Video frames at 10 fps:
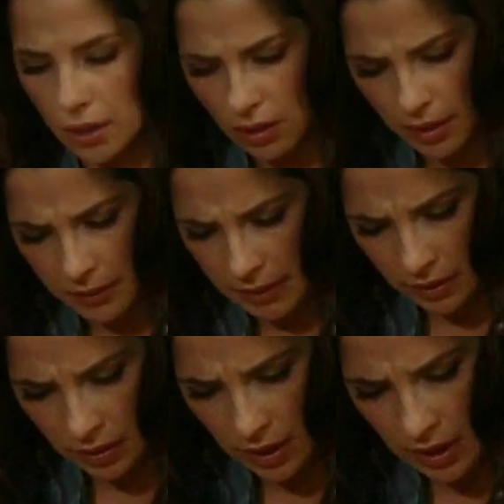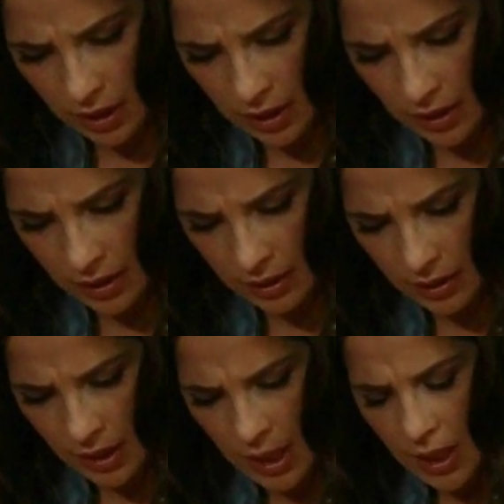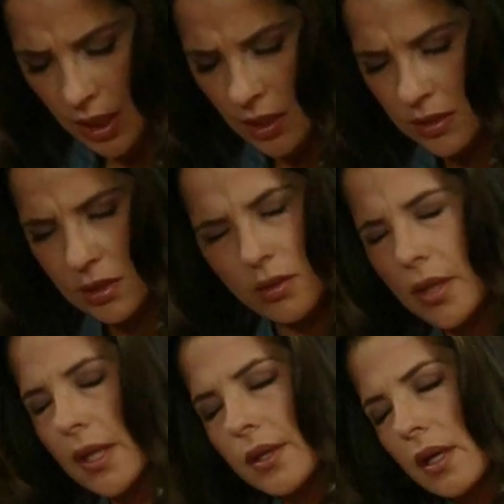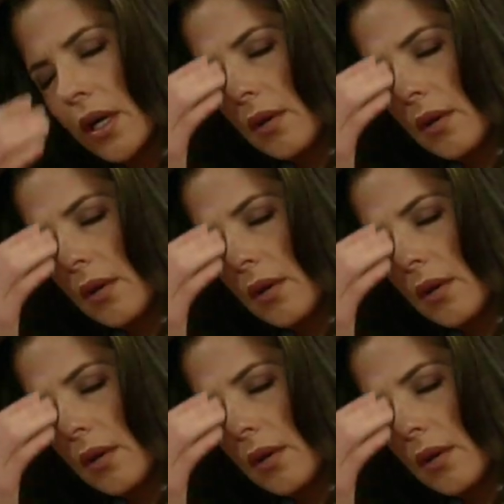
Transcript: I know. I mean, so then,